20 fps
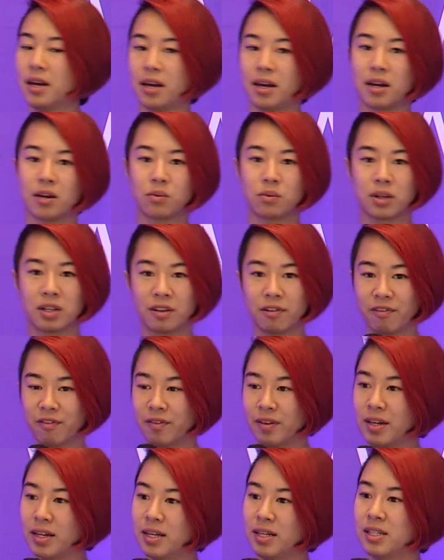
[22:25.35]
And with
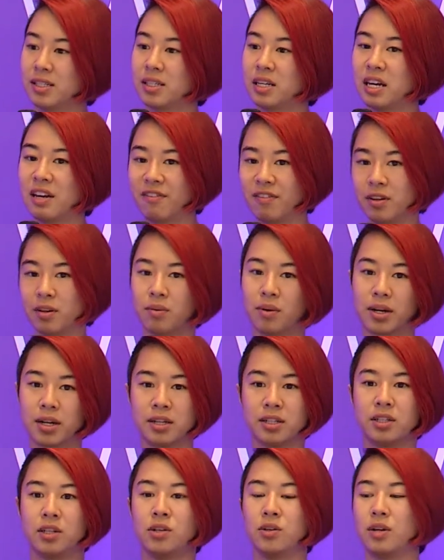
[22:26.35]
fees, if you
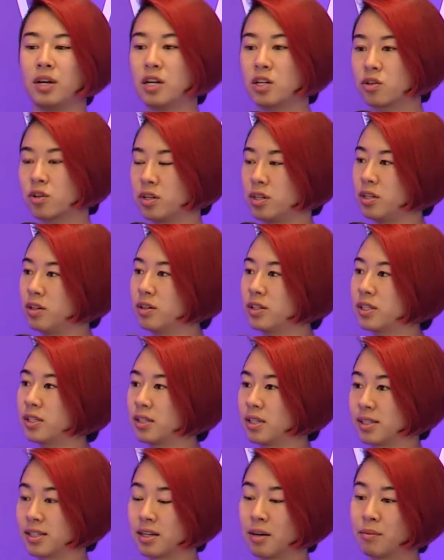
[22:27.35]
wanted to
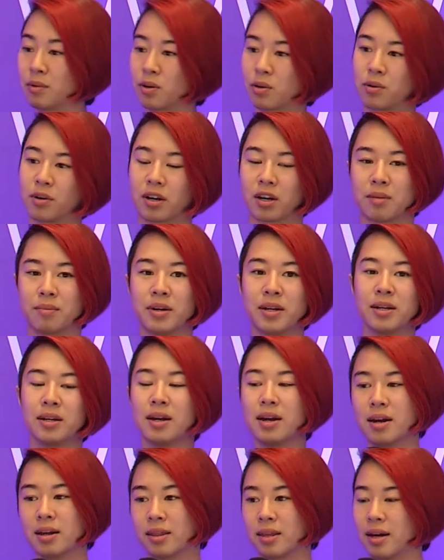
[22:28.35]
introduce some requirement
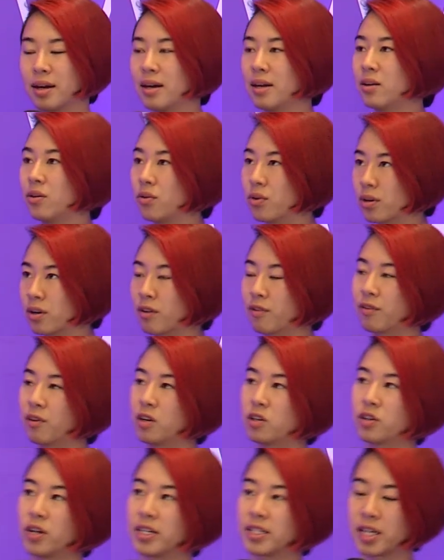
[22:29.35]
that in order for
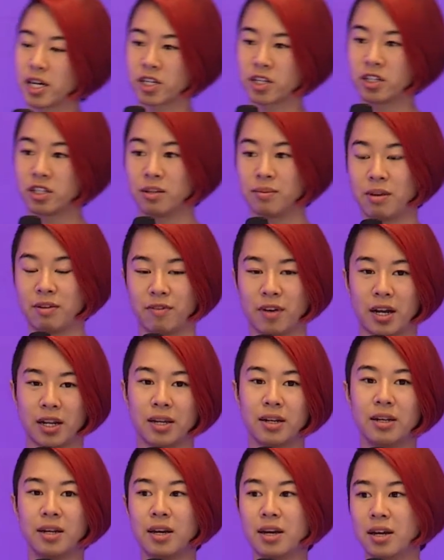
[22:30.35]
a transaction to be
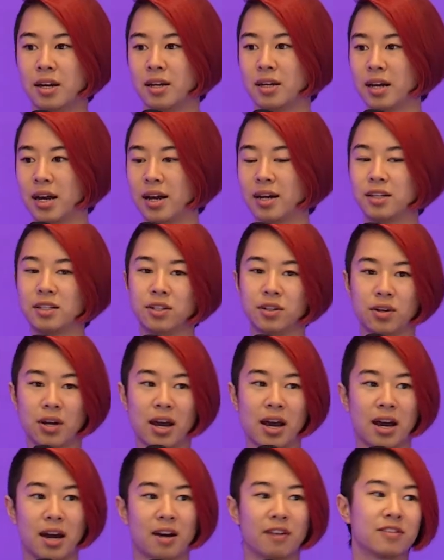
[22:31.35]
valid, it had to
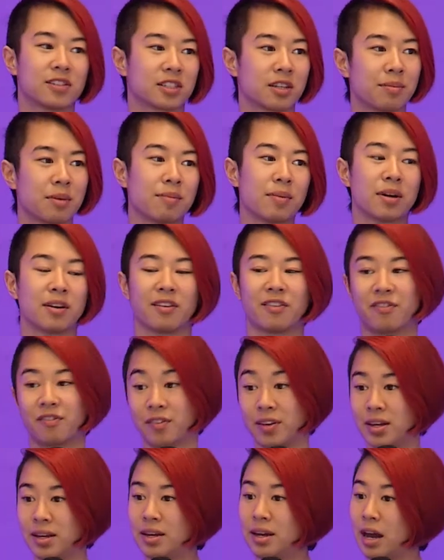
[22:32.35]
have some amount of
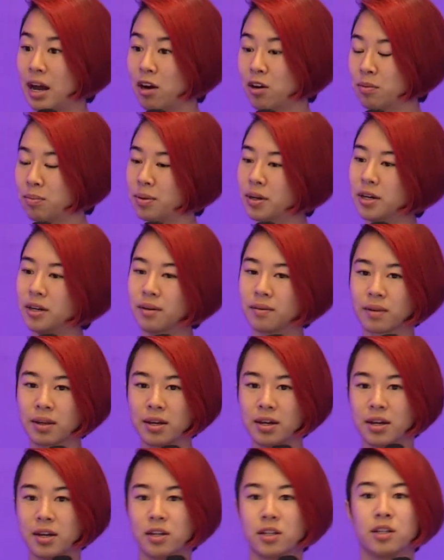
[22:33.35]
fee output
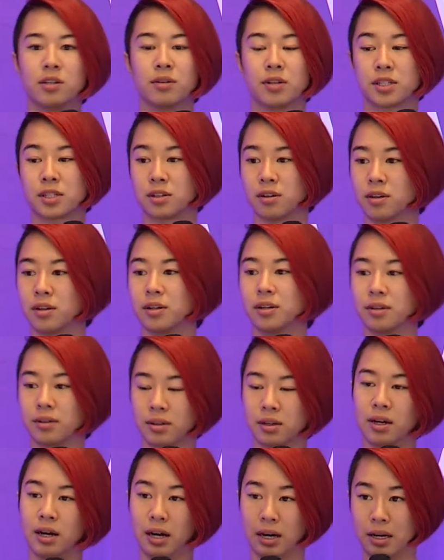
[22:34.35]
to a certain
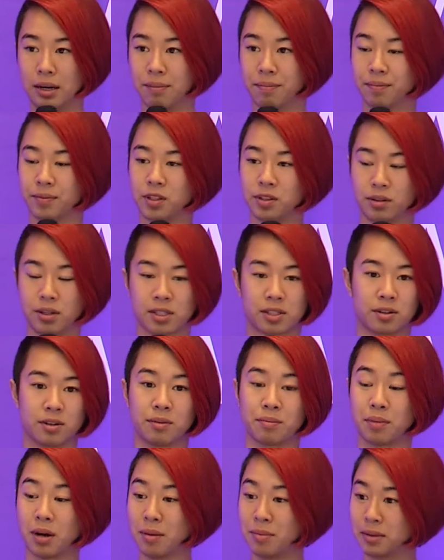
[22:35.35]

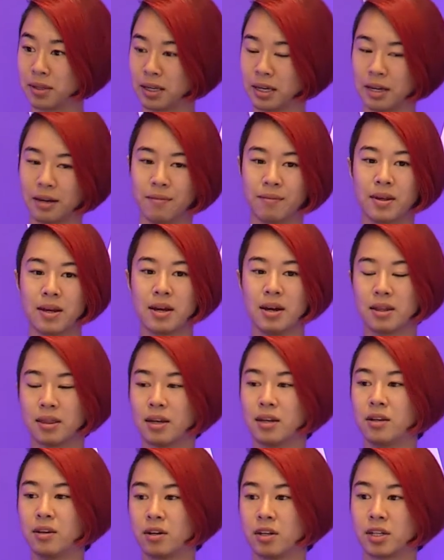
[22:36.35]
pub key,
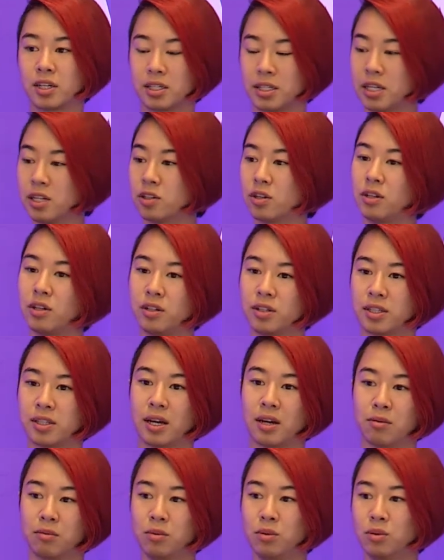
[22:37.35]
then you could just introduce
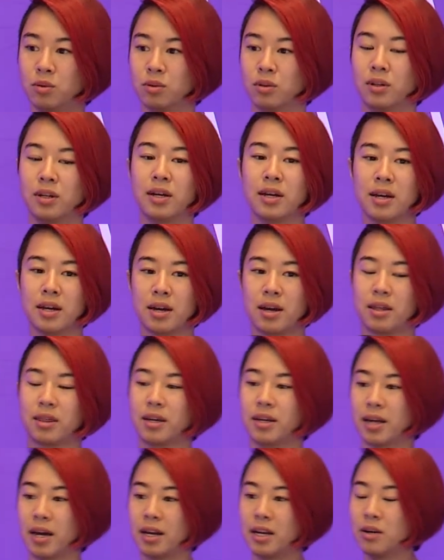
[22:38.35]
that rule, and
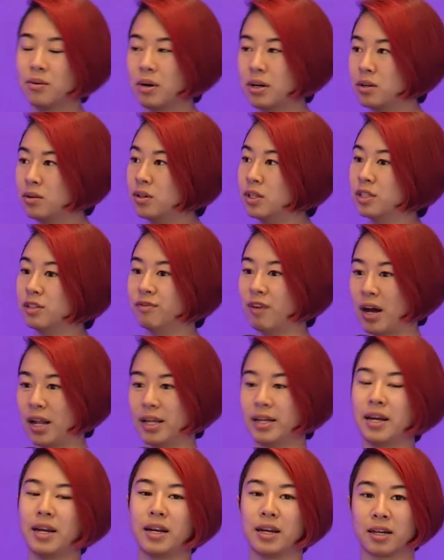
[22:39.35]
then anyone who is
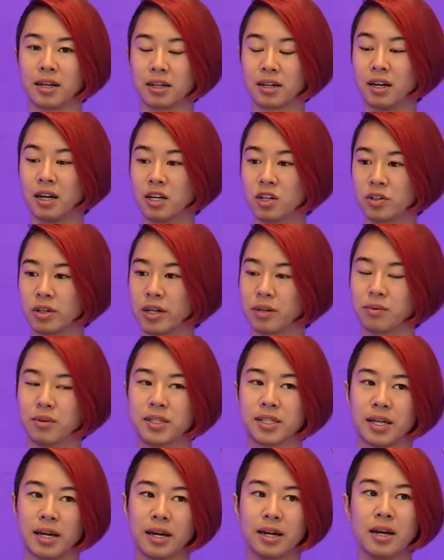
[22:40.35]
validating a contract
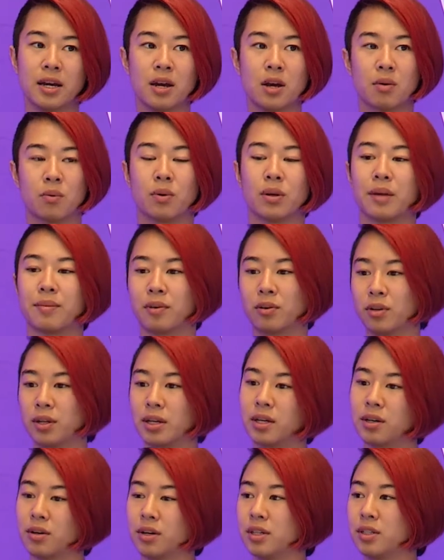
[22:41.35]
would say, well, I'm
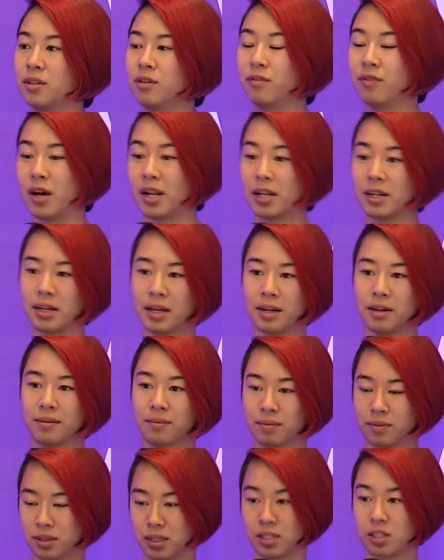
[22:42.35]
only going to
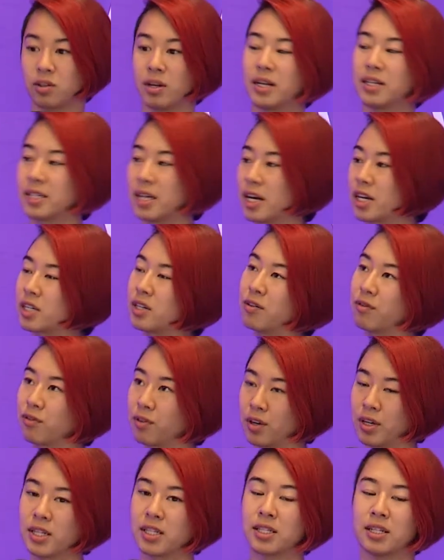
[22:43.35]
validate this transaction,
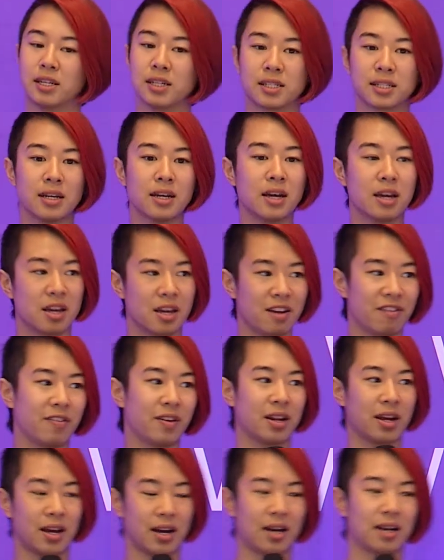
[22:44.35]
for instance, if
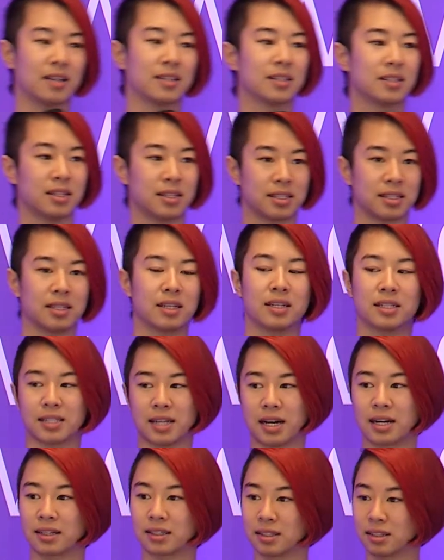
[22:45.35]
it has this
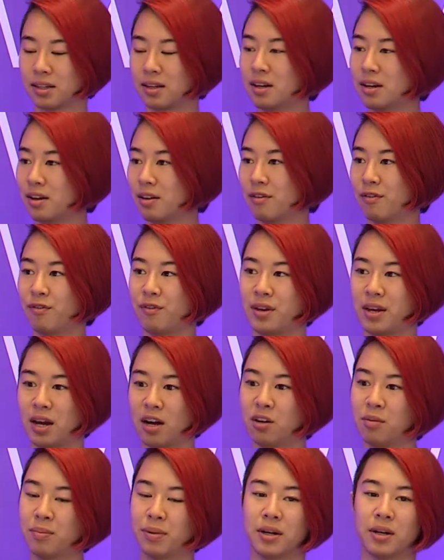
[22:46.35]
exact fee
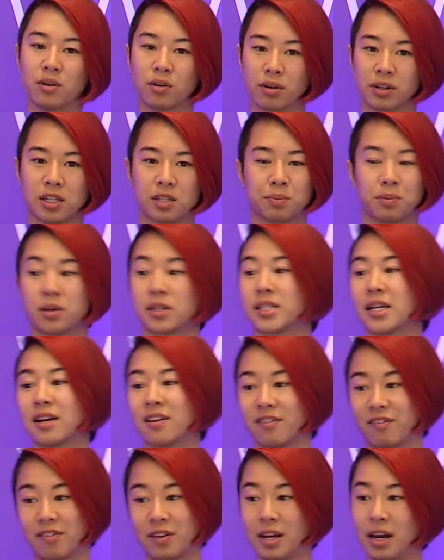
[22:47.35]
output or this
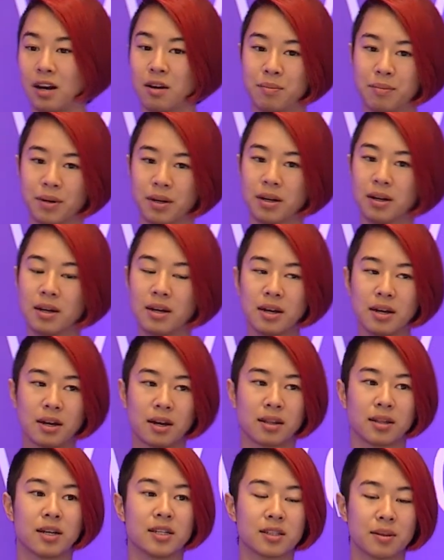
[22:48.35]
% fee output.
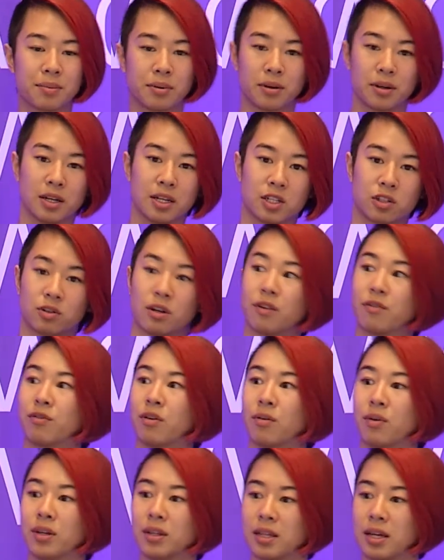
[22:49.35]
And that's a pretty
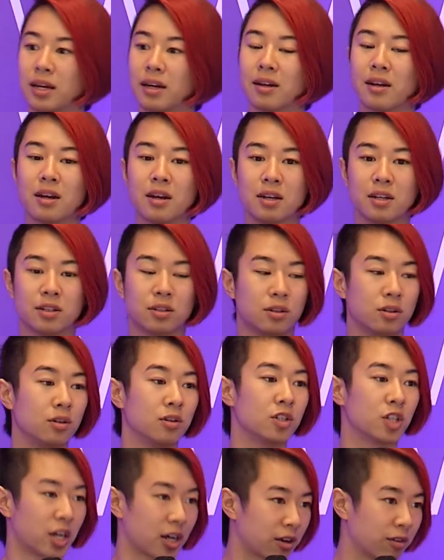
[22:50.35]
straightforward thing
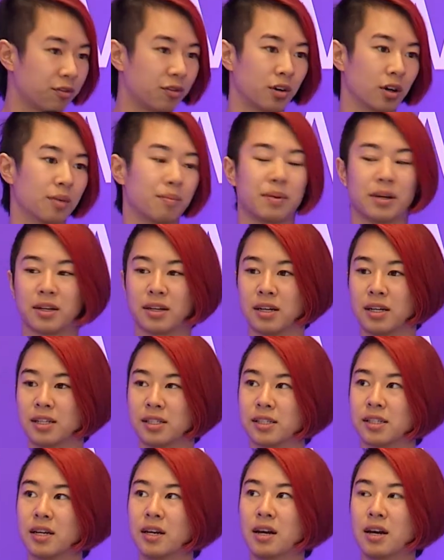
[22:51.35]
to check for,
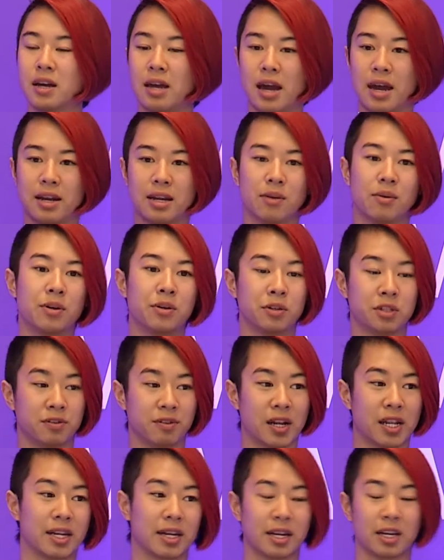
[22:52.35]
because anyone who's
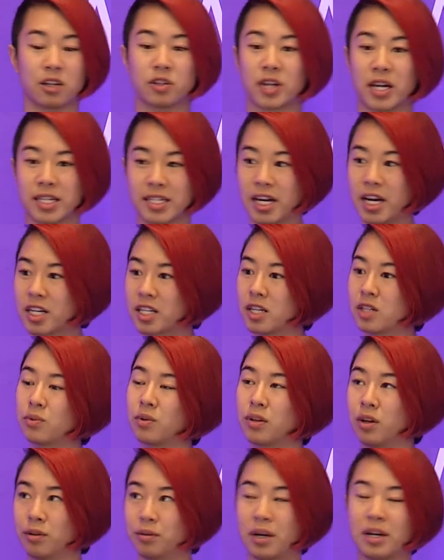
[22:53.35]
validating transactions
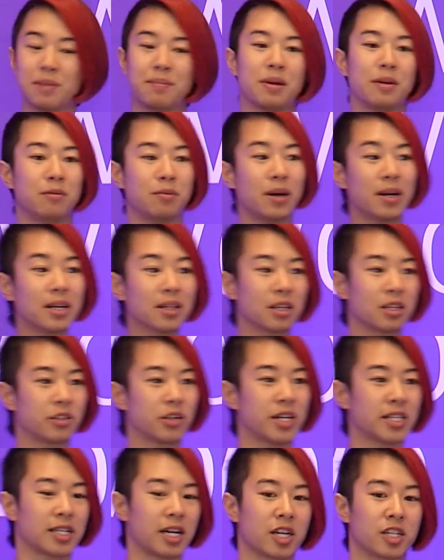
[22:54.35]
would already be running the
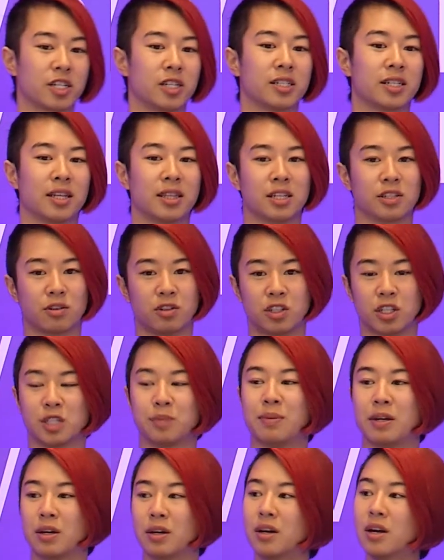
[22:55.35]
transactions, and this would
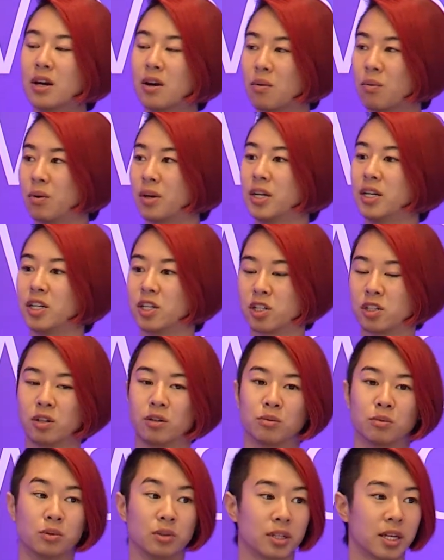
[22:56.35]
just be one
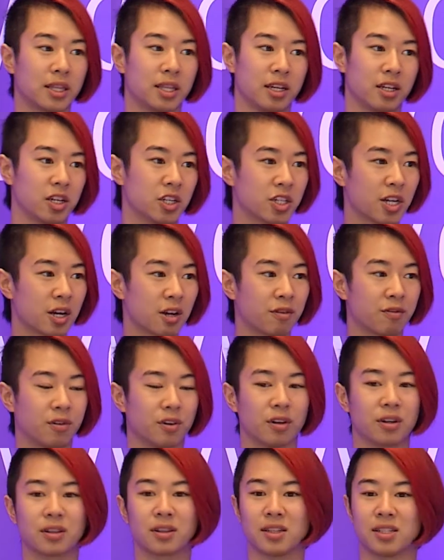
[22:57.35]
additional rule that they could check
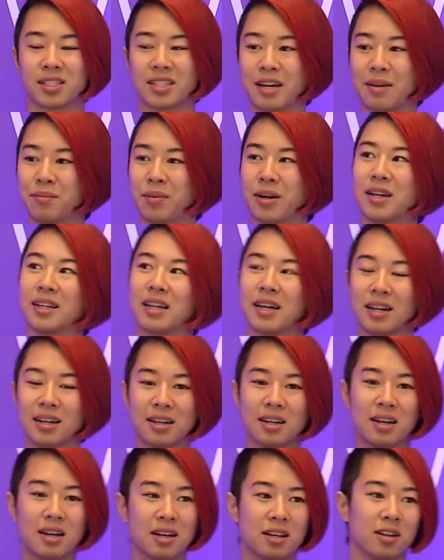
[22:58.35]
for, the same way
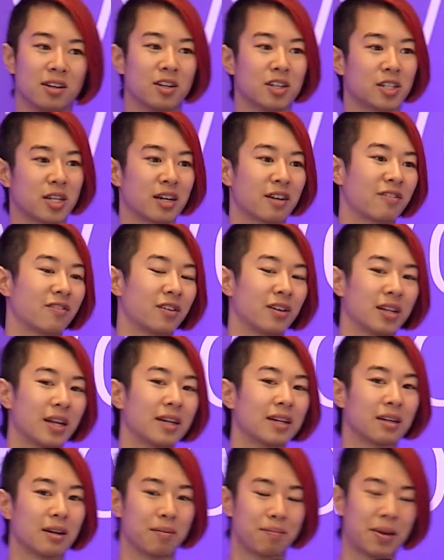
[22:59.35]
that you could check for
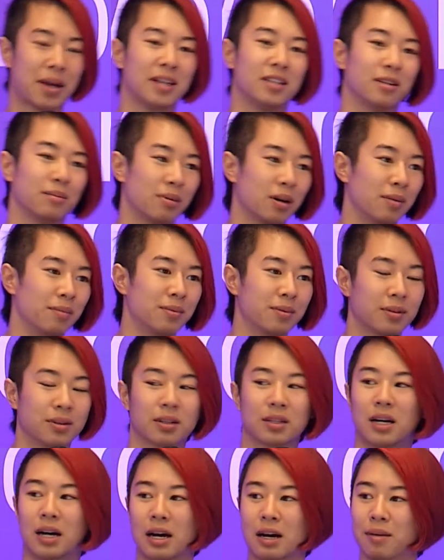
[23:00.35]
like a pay-to-pub
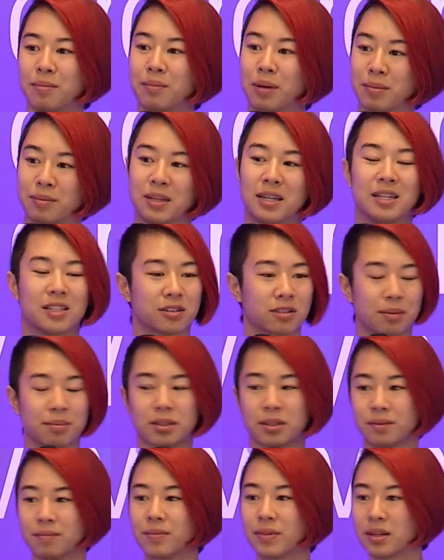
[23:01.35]
pub key script.